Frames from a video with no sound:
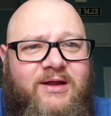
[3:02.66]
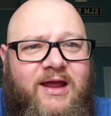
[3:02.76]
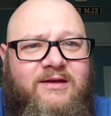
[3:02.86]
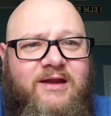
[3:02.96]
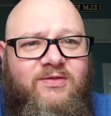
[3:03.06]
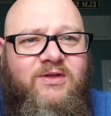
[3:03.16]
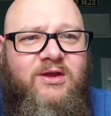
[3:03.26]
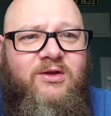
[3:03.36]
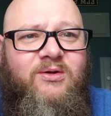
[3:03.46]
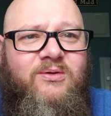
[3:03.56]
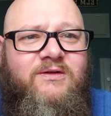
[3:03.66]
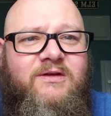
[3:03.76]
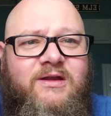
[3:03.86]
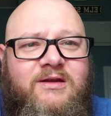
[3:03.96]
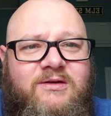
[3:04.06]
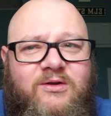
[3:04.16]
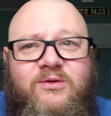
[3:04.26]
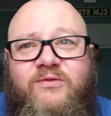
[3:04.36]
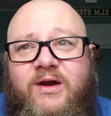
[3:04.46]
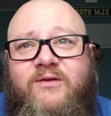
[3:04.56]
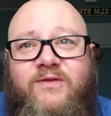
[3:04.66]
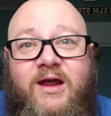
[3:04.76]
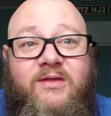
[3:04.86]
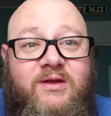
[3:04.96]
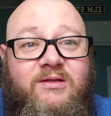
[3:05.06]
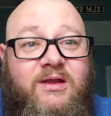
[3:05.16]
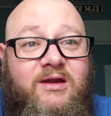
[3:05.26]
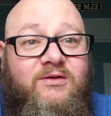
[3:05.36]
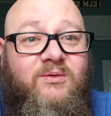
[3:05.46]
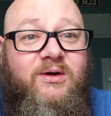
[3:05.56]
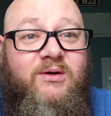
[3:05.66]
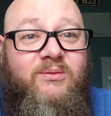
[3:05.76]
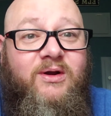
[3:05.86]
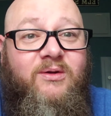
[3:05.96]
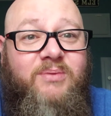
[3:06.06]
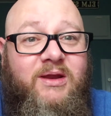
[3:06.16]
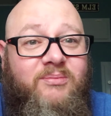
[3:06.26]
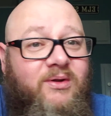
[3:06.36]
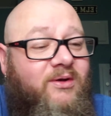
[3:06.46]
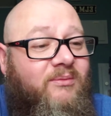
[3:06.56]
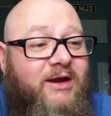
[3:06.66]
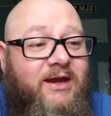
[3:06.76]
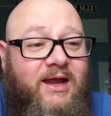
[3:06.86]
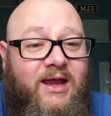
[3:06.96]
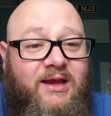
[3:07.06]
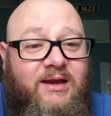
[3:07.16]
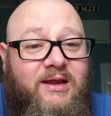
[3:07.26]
had to hit the Googs to verify that these were real people. And oh my God,